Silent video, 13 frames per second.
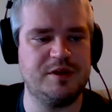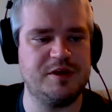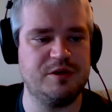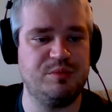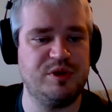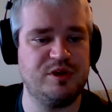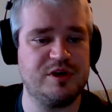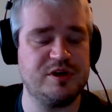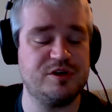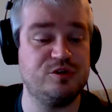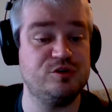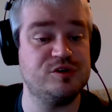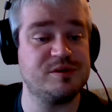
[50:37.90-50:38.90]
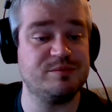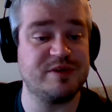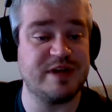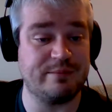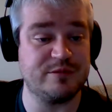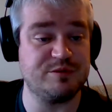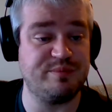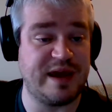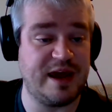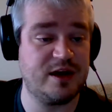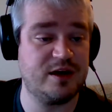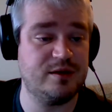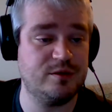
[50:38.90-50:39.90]
the ability to do some damage
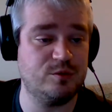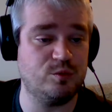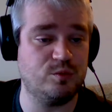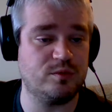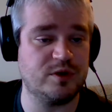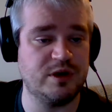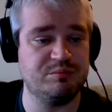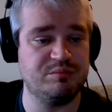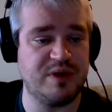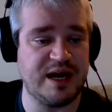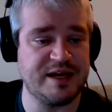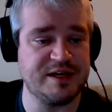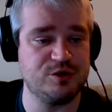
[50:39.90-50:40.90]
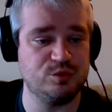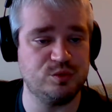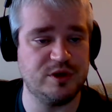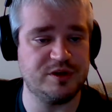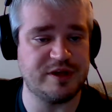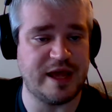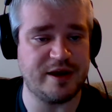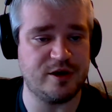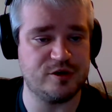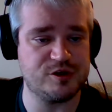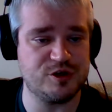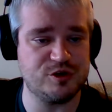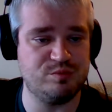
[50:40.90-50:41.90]
back, combined with
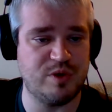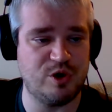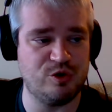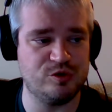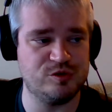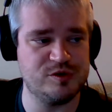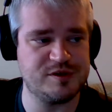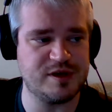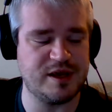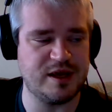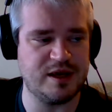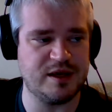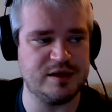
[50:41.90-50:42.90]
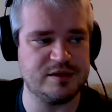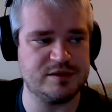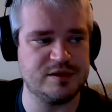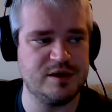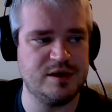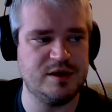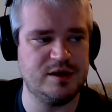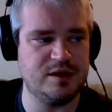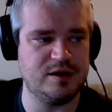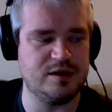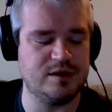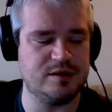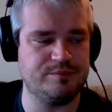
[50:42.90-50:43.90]
Tannhauser's Bones and
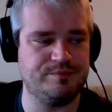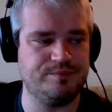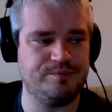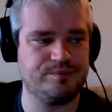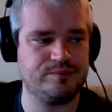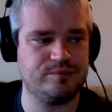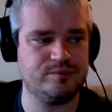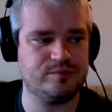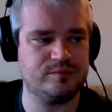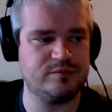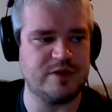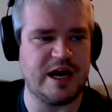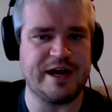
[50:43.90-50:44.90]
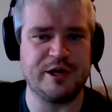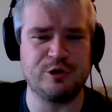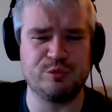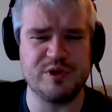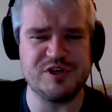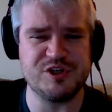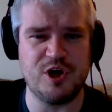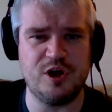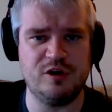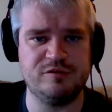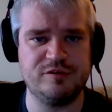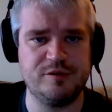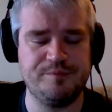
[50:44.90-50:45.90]
um, Iron
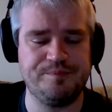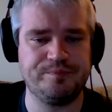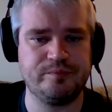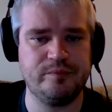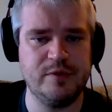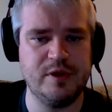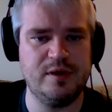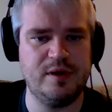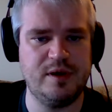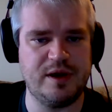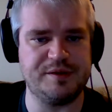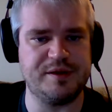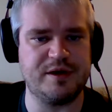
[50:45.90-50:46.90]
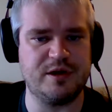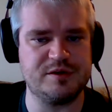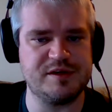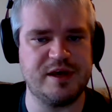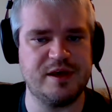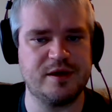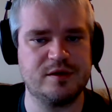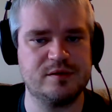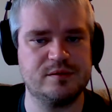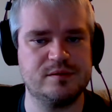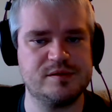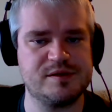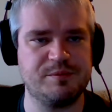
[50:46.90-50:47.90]
Resolve. And then I'll take
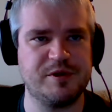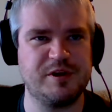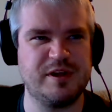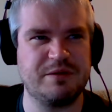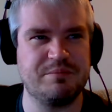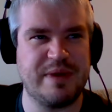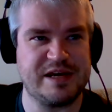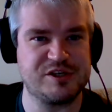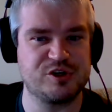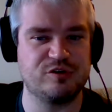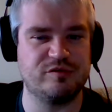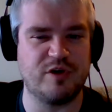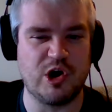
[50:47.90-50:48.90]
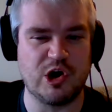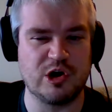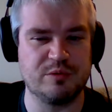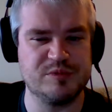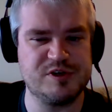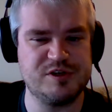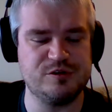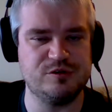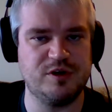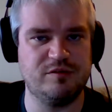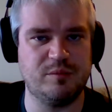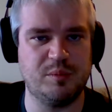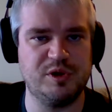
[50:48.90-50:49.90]
something like Master of Arms to
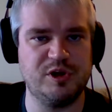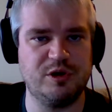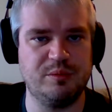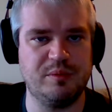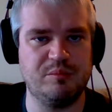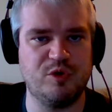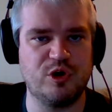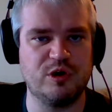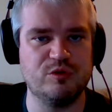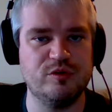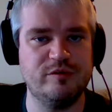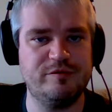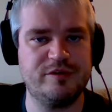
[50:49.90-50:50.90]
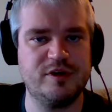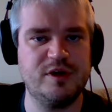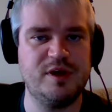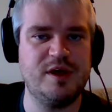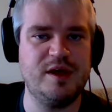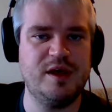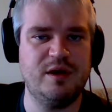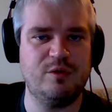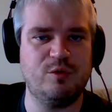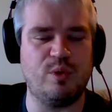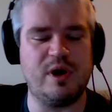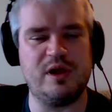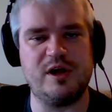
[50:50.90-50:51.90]
give him a little bit more oomph
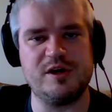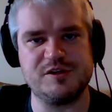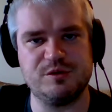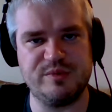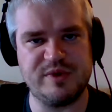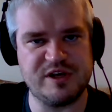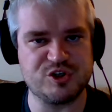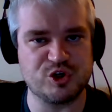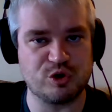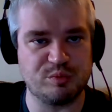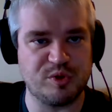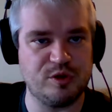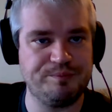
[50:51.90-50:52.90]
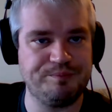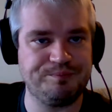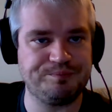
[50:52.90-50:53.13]
while also being durable.